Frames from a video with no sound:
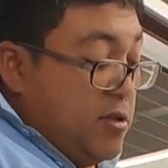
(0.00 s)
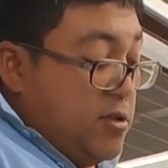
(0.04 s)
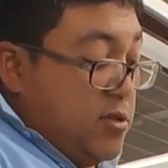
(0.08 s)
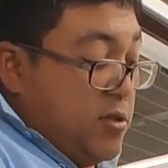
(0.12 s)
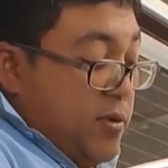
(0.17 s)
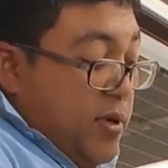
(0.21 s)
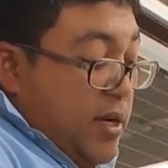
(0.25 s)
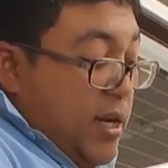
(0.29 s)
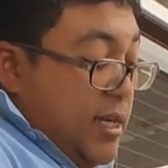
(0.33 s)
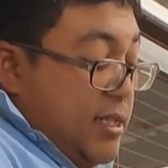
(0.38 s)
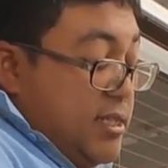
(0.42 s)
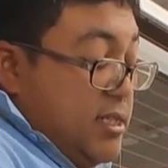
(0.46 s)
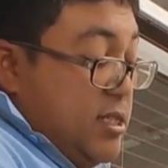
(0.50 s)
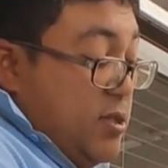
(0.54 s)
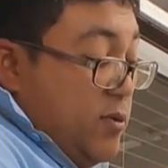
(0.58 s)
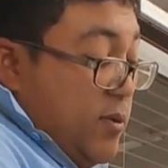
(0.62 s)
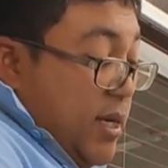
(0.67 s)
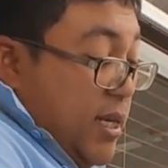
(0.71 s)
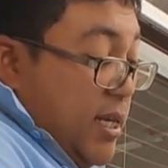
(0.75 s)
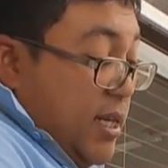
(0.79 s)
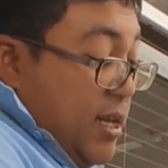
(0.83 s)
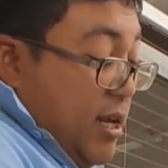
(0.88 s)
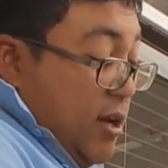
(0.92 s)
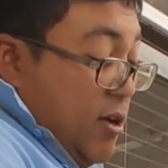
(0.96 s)
when
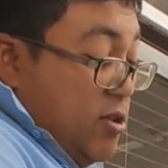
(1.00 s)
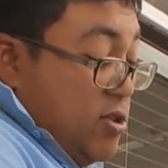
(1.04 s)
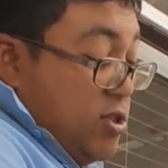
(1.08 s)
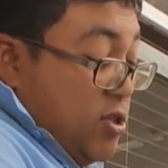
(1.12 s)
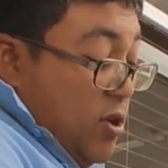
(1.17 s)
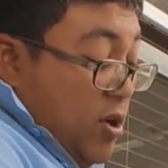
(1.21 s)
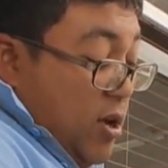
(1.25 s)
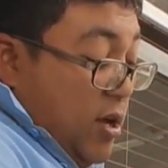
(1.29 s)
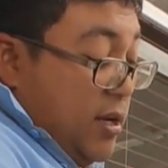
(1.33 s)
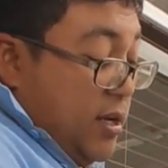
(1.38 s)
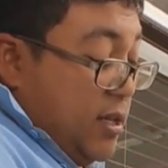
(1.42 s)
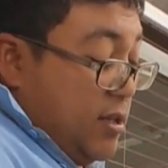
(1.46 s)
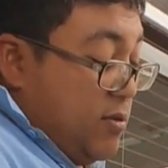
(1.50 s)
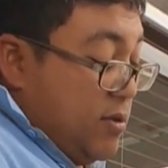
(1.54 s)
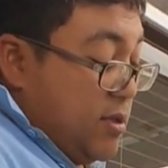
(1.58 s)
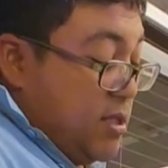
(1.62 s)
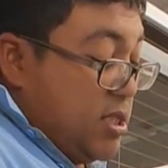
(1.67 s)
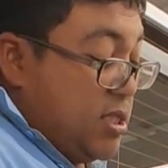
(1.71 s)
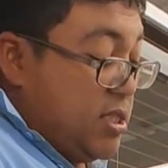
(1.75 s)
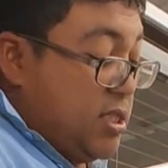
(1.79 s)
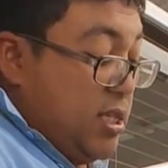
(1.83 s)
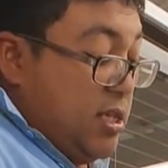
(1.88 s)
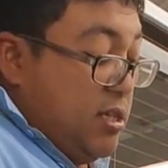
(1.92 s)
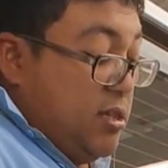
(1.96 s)
it goes on, it will
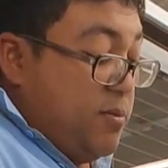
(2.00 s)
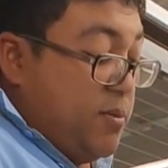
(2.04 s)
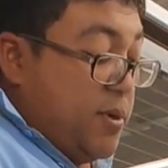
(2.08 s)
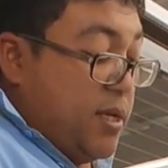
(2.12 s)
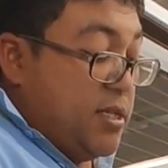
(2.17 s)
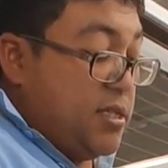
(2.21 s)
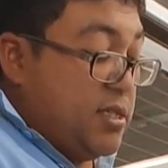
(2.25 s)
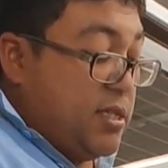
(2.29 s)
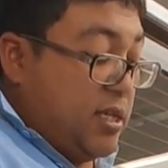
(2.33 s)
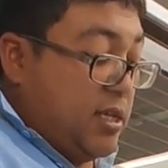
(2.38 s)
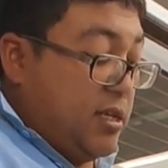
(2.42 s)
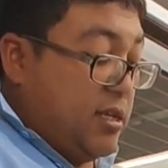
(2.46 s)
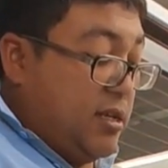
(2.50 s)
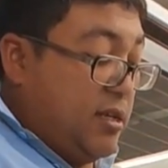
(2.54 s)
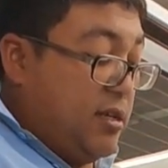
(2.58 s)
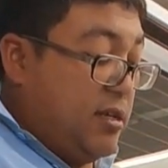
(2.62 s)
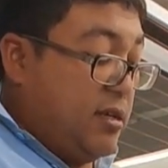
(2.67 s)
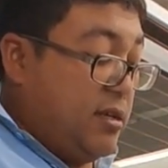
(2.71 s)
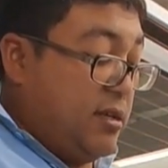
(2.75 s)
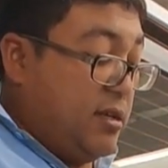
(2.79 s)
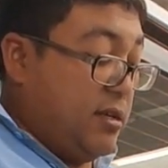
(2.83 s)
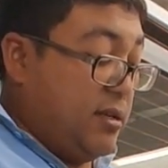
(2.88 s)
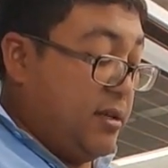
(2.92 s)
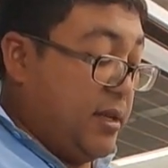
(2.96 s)
seal basically
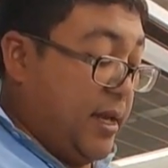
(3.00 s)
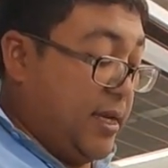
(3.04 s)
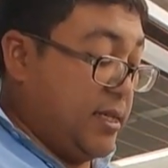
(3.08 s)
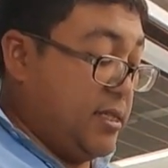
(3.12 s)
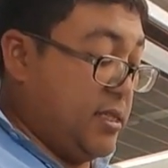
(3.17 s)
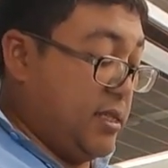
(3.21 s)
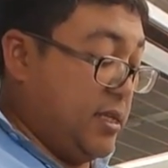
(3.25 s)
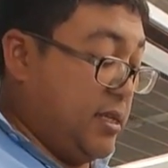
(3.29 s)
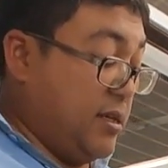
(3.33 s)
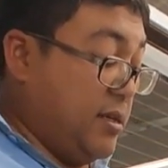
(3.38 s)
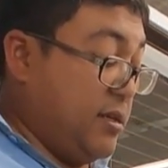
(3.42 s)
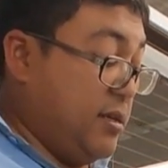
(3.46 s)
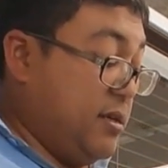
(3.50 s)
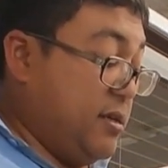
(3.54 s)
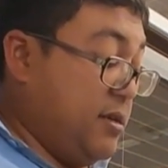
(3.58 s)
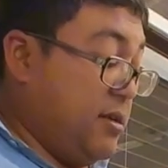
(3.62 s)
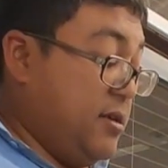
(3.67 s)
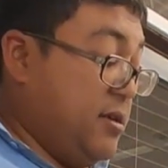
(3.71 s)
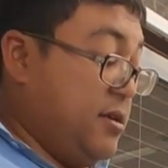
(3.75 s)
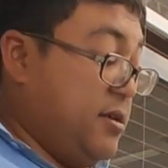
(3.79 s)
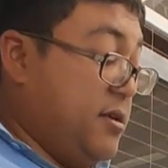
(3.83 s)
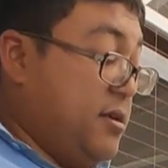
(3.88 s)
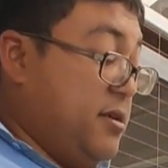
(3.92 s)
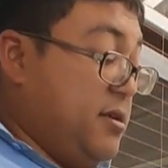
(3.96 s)
nicely.
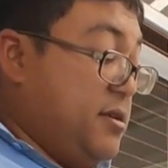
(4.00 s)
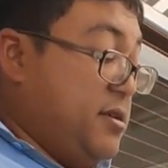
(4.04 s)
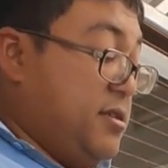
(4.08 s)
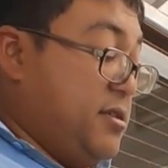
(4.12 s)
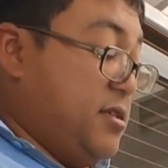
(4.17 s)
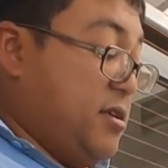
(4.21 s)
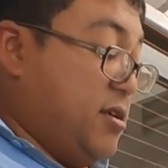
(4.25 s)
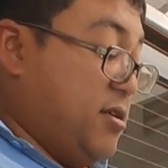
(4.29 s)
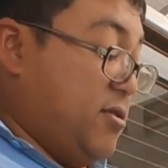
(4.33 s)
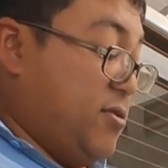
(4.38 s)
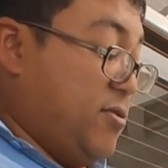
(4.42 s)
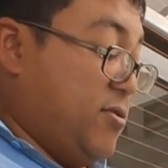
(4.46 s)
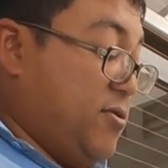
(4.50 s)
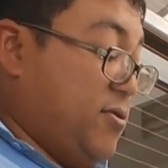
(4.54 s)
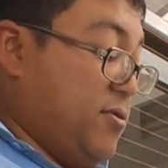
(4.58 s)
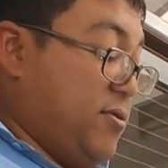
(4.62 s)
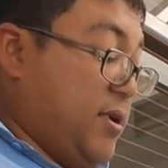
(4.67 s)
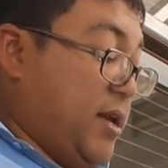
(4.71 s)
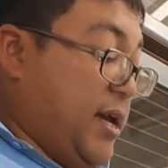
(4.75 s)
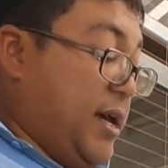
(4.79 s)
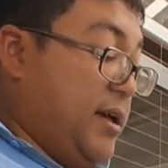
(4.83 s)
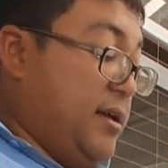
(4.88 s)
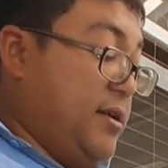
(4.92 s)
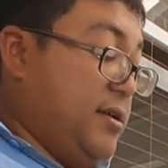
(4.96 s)
So
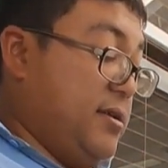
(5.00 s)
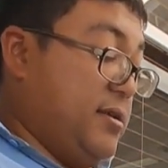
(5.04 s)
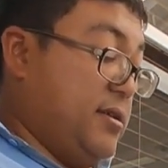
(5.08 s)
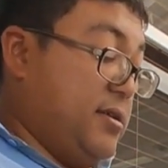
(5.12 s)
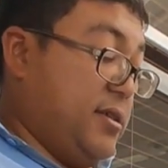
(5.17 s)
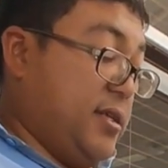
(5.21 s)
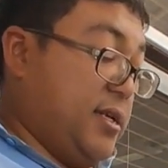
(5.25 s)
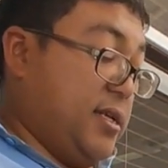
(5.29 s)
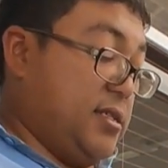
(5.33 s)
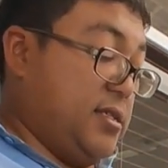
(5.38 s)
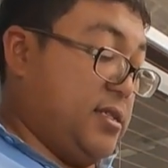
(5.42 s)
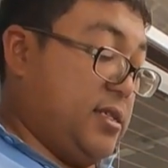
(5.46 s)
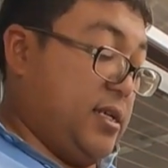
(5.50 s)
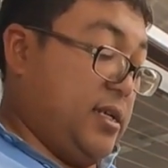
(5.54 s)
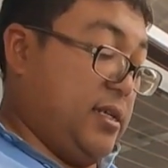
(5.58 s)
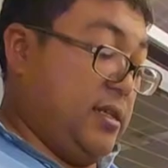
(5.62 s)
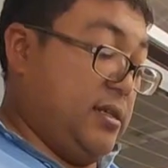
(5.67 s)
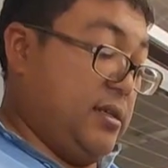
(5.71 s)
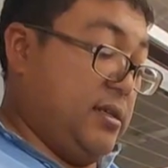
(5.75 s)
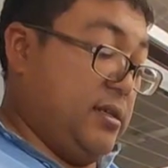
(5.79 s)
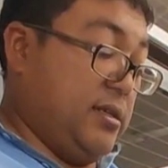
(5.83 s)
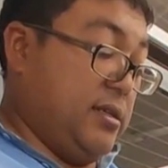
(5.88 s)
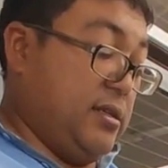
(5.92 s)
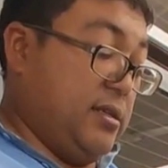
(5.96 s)
yeah, that's that.
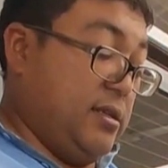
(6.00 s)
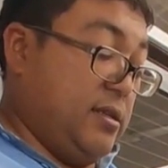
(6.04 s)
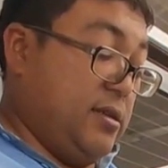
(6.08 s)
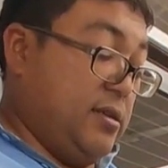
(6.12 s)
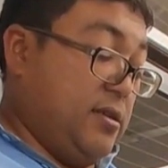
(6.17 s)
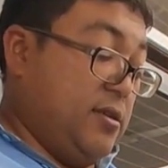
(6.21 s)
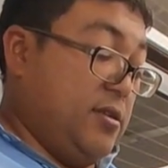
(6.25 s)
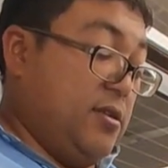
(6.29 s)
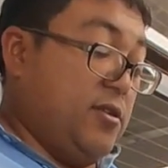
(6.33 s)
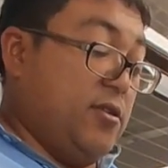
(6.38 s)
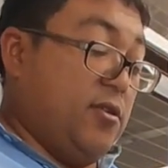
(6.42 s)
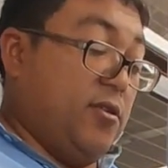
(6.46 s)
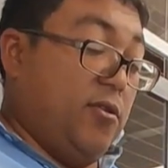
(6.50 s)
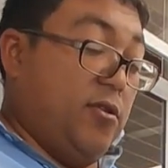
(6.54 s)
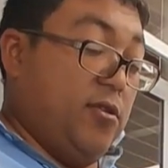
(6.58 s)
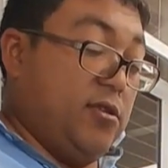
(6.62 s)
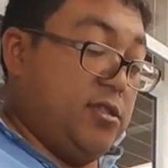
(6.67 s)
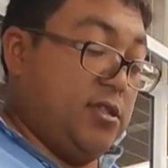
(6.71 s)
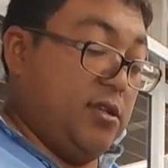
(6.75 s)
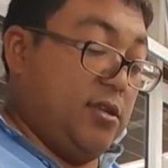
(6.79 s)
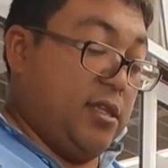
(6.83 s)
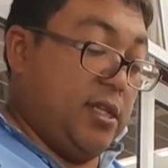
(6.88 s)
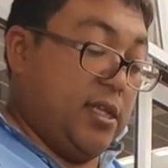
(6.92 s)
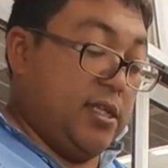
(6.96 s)

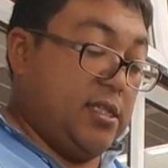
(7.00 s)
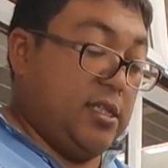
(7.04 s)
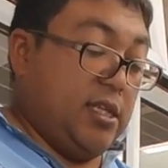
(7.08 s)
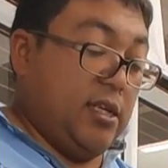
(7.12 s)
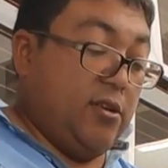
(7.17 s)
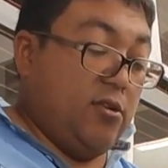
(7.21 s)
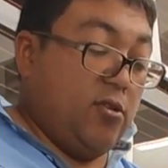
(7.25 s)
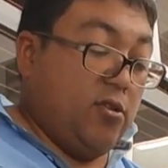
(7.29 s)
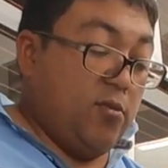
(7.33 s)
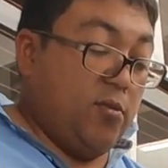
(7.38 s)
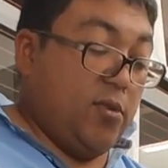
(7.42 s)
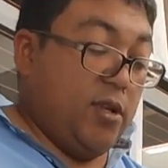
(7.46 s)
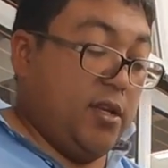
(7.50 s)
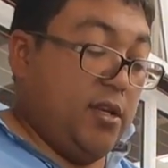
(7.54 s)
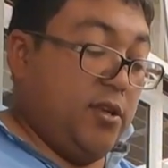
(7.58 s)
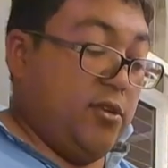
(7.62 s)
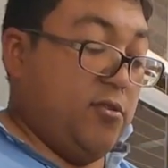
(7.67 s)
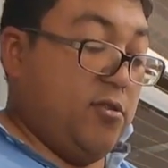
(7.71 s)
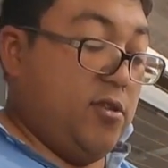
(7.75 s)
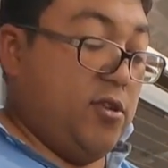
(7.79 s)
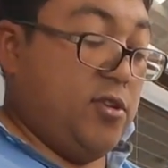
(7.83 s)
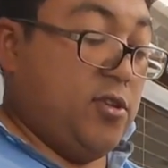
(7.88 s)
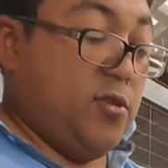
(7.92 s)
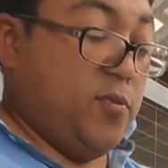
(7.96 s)
Also, this thing normally
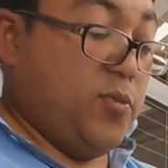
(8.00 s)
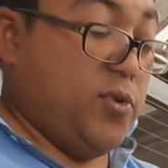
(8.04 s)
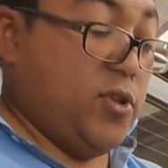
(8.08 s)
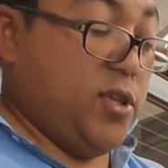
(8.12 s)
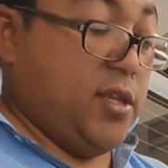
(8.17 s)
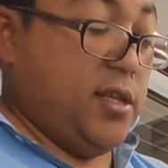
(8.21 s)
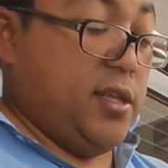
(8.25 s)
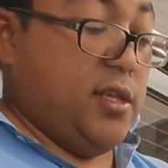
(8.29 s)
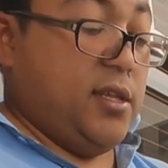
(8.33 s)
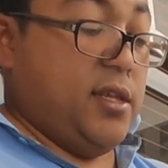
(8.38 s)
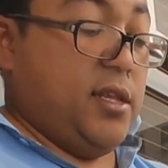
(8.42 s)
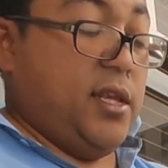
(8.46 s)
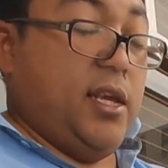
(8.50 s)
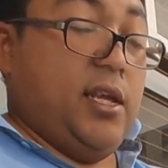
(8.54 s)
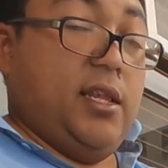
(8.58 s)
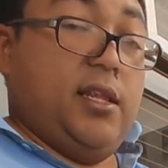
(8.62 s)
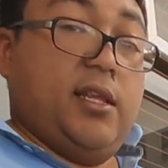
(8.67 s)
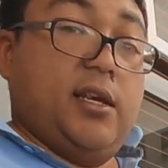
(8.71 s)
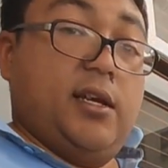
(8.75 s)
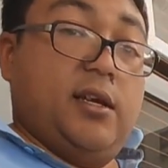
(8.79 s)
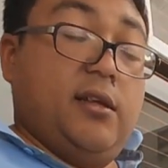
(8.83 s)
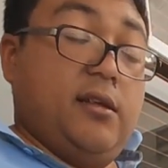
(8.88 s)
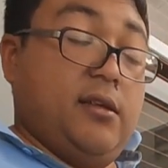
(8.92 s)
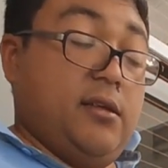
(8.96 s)
you need to put the
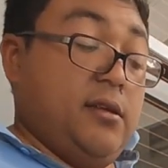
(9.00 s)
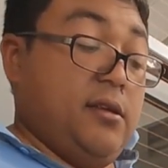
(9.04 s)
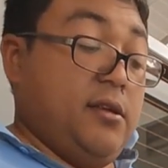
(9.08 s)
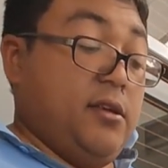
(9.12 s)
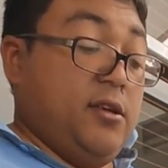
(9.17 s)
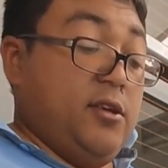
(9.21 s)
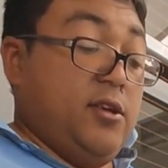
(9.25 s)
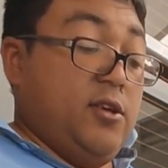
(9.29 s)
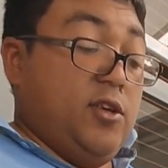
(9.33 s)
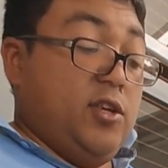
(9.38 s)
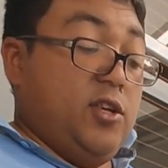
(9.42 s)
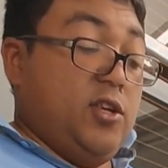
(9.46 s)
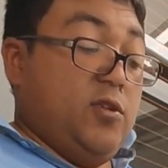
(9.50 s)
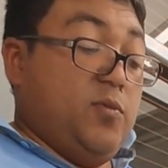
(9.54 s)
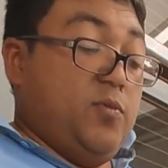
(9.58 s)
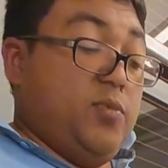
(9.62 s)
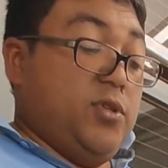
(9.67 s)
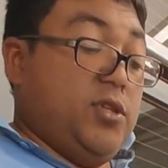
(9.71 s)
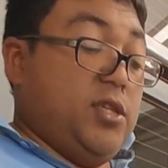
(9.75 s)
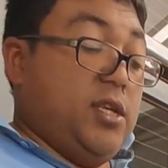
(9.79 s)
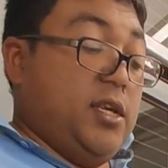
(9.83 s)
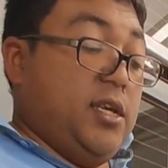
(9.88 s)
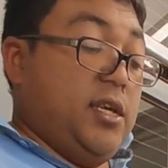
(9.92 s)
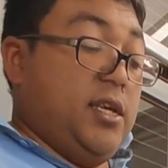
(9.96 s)
heater. You
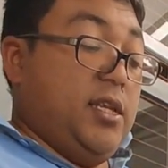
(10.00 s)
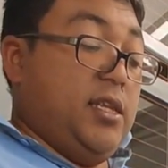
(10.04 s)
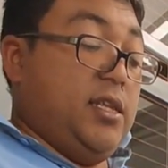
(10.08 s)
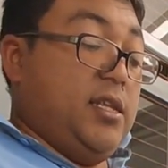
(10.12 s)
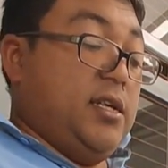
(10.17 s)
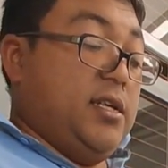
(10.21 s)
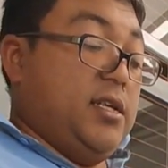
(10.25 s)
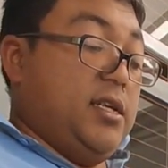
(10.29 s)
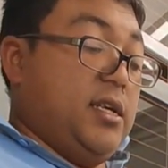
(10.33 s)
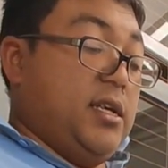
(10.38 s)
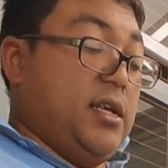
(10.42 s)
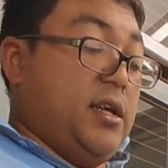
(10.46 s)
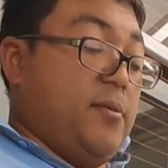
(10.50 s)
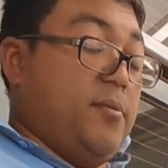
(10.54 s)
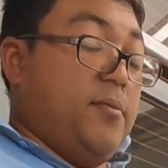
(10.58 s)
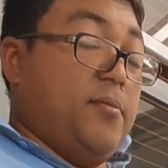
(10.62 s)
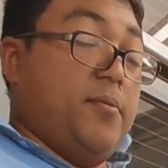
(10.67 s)
put the heater